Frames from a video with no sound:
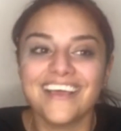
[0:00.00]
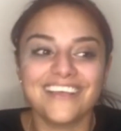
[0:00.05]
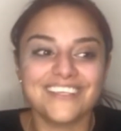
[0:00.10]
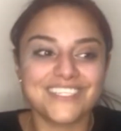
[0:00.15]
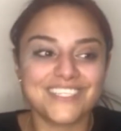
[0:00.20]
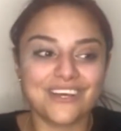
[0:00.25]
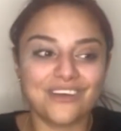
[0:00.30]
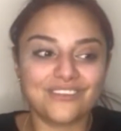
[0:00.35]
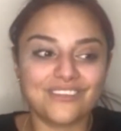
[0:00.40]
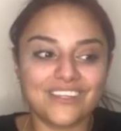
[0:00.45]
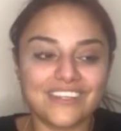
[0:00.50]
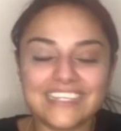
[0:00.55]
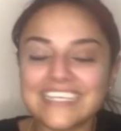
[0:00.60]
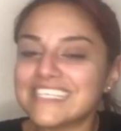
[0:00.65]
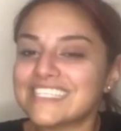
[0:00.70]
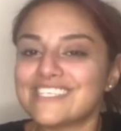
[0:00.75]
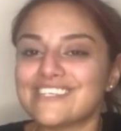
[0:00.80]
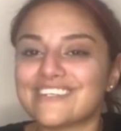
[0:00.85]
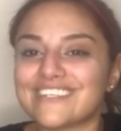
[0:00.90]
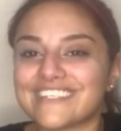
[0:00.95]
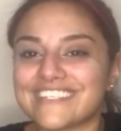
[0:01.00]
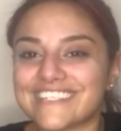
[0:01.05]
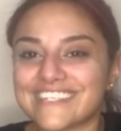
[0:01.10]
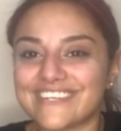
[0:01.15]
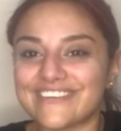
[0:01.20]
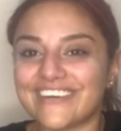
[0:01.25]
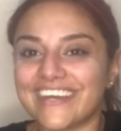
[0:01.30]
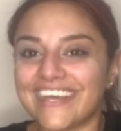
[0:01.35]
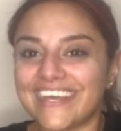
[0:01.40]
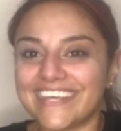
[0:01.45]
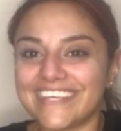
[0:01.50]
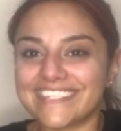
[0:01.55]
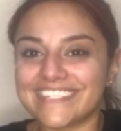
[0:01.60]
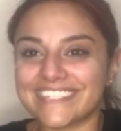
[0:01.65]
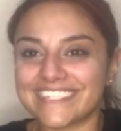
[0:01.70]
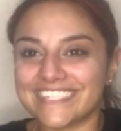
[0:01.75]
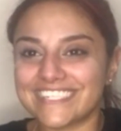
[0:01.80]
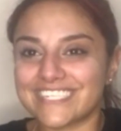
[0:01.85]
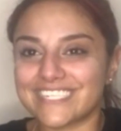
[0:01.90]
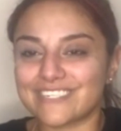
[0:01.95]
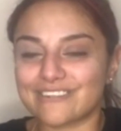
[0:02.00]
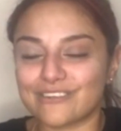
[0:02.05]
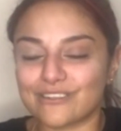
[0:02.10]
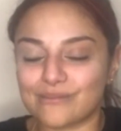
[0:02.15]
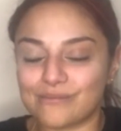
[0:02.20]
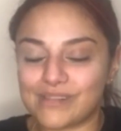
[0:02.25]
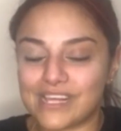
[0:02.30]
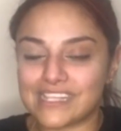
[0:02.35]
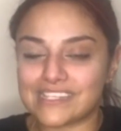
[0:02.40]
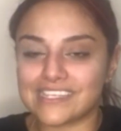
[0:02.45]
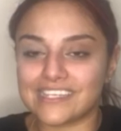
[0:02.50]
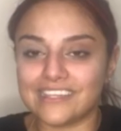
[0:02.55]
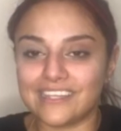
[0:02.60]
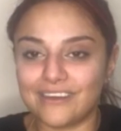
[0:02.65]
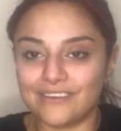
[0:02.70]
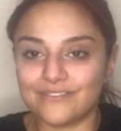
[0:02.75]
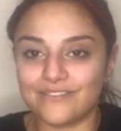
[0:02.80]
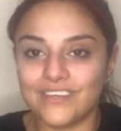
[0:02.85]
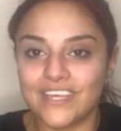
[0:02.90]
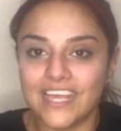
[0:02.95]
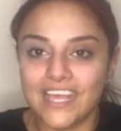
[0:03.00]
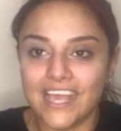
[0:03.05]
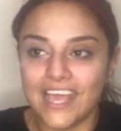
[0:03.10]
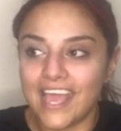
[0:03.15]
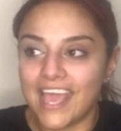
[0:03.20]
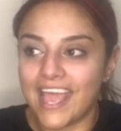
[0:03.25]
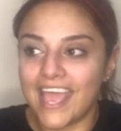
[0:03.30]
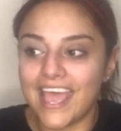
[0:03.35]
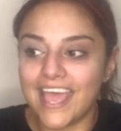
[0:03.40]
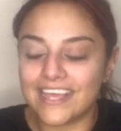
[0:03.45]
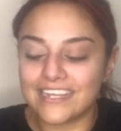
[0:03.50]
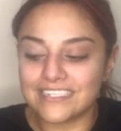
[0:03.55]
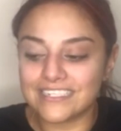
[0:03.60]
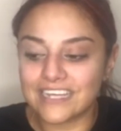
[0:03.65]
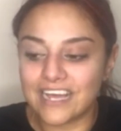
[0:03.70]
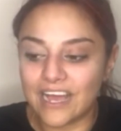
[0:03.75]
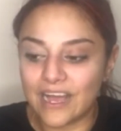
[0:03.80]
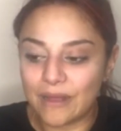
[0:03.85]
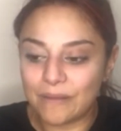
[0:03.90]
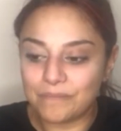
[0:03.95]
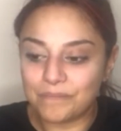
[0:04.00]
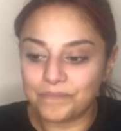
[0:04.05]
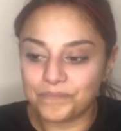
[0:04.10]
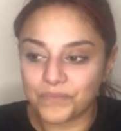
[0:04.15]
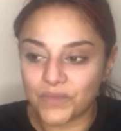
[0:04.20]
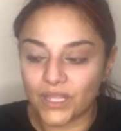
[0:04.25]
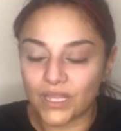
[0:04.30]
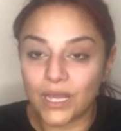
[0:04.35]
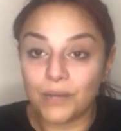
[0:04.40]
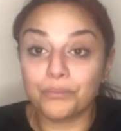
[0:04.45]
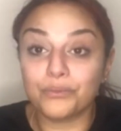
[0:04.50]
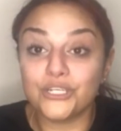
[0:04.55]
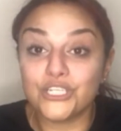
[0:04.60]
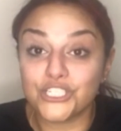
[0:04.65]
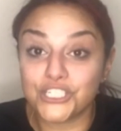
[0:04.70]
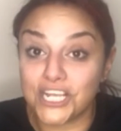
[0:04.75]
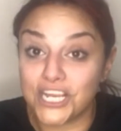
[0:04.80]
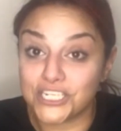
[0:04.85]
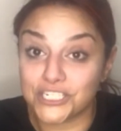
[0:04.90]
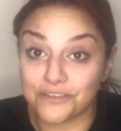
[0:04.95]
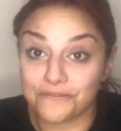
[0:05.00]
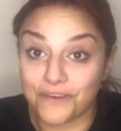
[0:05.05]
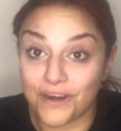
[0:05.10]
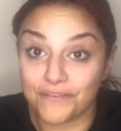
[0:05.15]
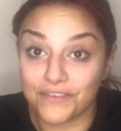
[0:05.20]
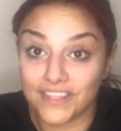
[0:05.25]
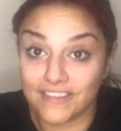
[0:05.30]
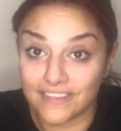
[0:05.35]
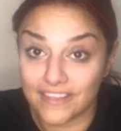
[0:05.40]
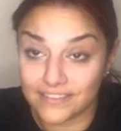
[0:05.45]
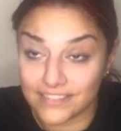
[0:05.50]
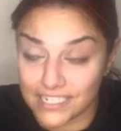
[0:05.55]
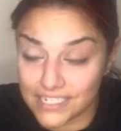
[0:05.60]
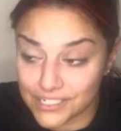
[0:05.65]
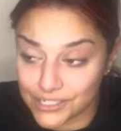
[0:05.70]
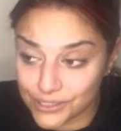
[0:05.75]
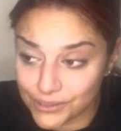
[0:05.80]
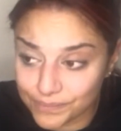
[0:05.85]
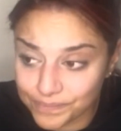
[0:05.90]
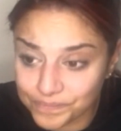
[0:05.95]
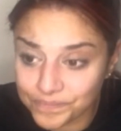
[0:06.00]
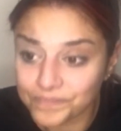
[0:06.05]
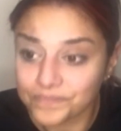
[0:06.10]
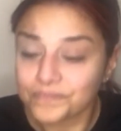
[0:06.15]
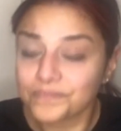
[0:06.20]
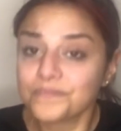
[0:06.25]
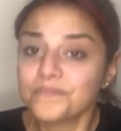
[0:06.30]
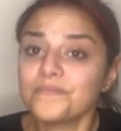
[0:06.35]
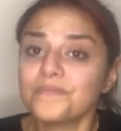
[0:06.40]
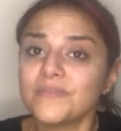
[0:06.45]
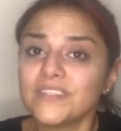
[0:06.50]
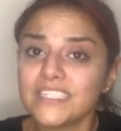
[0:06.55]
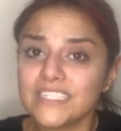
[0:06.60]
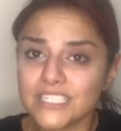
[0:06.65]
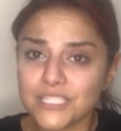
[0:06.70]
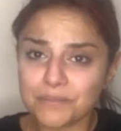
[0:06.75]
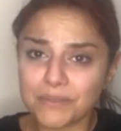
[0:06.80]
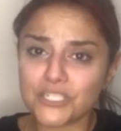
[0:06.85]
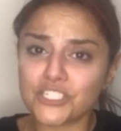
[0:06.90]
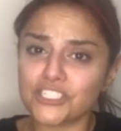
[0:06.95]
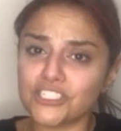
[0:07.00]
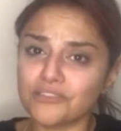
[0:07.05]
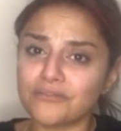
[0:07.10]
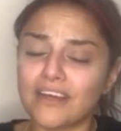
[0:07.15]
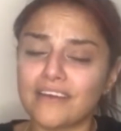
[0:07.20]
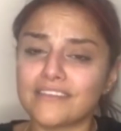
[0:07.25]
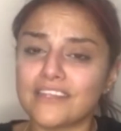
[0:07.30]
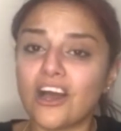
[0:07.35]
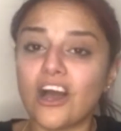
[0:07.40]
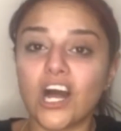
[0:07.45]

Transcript: So the least you can do is just show them lots of love and appreciation for everything that they do, especially around the